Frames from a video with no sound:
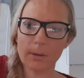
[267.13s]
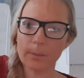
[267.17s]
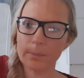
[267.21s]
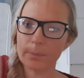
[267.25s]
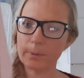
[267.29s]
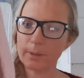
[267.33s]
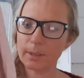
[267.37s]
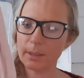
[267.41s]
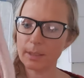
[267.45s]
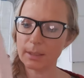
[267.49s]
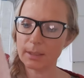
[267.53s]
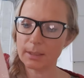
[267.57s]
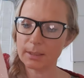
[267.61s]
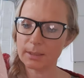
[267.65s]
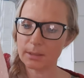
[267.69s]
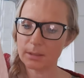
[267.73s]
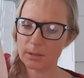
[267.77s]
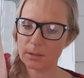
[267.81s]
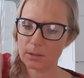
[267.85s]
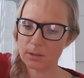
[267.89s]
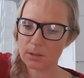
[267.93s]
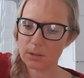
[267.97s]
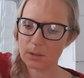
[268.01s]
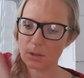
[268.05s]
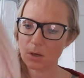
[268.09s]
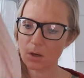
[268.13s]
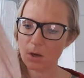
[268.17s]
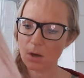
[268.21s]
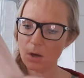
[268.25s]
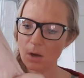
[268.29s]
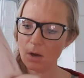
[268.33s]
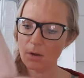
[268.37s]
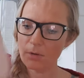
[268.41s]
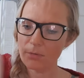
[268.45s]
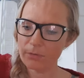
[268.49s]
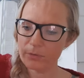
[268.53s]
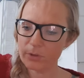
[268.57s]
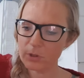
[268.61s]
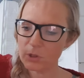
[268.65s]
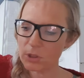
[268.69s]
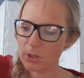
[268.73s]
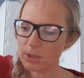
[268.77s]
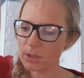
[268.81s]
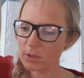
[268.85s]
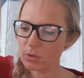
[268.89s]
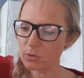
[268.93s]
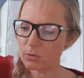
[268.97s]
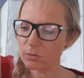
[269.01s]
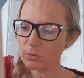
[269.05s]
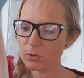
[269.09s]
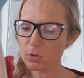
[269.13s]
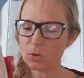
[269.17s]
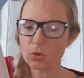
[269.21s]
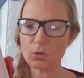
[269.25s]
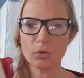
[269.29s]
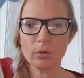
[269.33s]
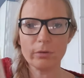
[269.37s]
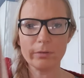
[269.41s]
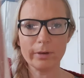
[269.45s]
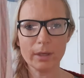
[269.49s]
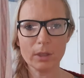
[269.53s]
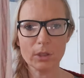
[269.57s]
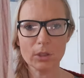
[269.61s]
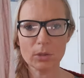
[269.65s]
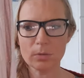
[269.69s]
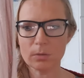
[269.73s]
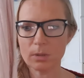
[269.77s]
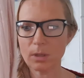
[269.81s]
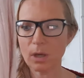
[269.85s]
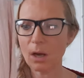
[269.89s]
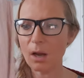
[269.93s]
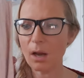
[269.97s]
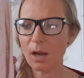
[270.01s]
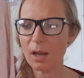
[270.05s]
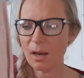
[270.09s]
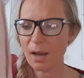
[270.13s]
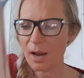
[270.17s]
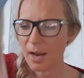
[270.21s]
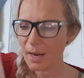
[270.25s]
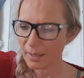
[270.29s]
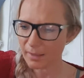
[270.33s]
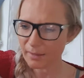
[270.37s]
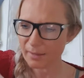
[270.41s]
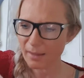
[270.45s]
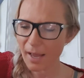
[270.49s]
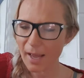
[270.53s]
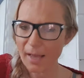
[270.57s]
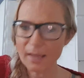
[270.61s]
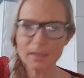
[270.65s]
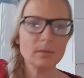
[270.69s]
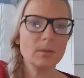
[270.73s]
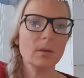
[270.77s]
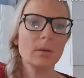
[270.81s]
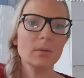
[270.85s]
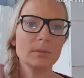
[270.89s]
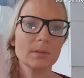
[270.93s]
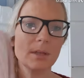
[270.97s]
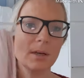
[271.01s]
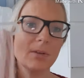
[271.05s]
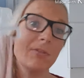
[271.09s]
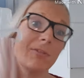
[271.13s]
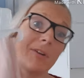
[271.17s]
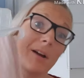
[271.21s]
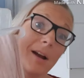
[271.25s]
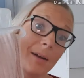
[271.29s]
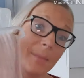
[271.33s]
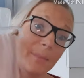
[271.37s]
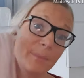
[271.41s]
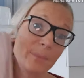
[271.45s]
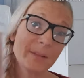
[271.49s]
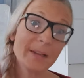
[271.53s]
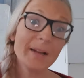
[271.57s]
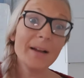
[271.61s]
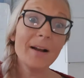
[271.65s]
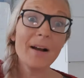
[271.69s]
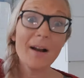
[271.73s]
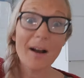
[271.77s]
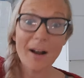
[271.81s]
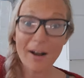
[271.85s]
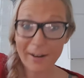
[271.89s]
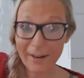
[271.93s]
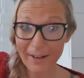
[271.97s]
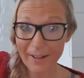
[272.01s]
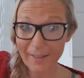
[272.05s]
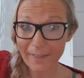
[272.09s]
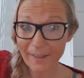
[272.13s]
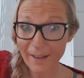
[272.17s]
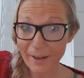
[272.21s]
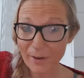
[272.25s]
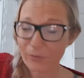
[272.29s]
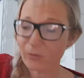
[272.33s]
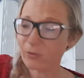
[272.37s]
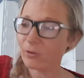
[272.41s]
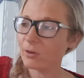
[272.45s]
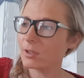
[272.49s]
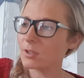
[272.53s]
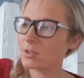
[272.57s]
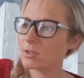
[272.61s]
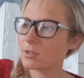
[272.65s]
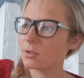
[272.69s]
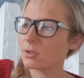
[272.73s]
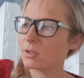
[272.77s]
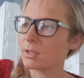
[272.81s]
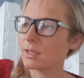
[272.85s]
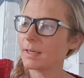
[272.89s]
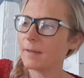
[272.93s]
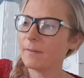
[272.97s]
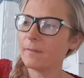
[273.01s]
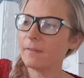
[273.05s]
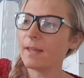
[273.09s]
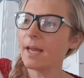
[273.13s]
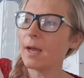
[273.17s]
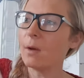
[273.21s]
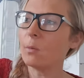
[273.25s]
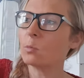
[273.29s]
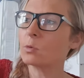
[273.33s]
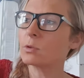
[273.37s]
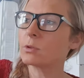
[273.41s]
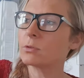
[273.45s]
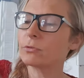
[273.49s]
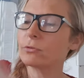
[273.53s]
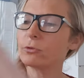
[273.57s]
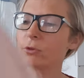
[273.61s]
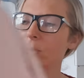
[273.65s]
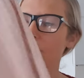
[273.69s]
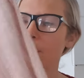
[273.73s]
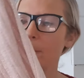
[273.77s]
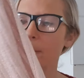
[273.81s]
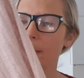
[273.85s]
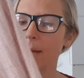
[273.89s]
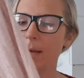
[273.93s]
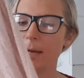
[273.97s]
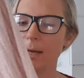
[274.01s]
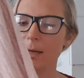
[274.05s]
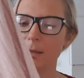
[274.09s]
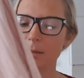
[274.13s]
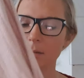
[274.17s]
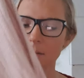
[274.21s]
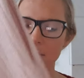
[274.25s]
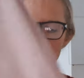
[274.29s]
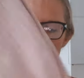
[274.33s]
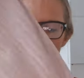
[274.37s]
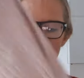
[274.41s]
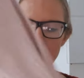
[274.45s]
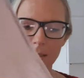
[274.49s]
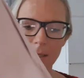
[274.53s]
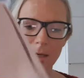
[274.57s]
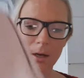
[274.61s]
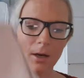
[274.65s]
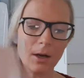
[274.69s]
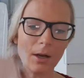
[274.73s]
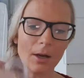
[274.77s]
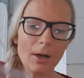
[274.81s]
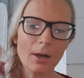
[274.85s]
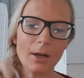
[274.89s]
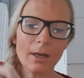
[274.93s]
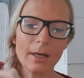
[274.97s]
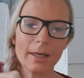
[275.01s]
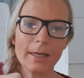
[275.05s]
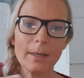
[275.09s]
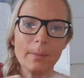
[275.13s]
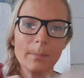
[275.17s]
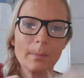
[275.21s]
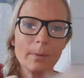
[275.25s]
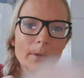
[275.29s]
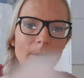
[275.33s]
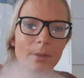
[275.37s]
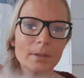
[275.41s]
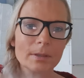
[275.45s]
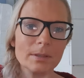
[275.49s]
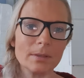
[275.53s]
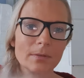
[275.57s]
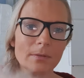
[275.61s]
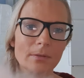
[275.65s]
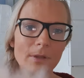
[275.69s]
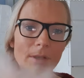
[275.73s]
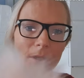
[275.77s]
up this scarf. She sort of saw it and she was like, "I like that." So I was like, right, I'll get that for her stocking. That was £3. I like it because of